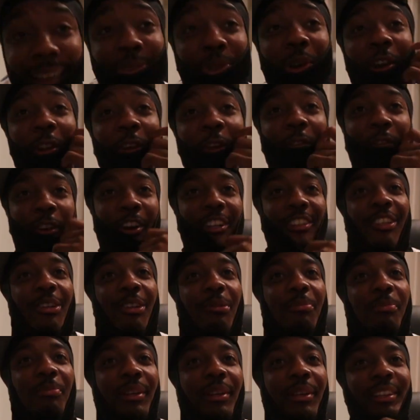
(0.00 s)
you fucked up
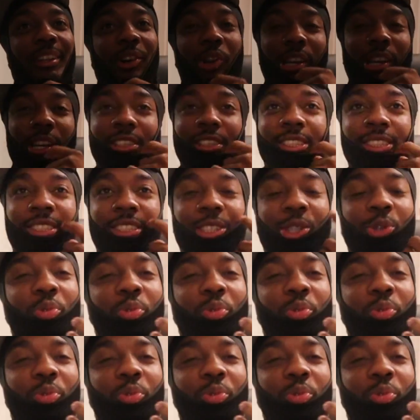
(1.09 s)
at though, cause it's too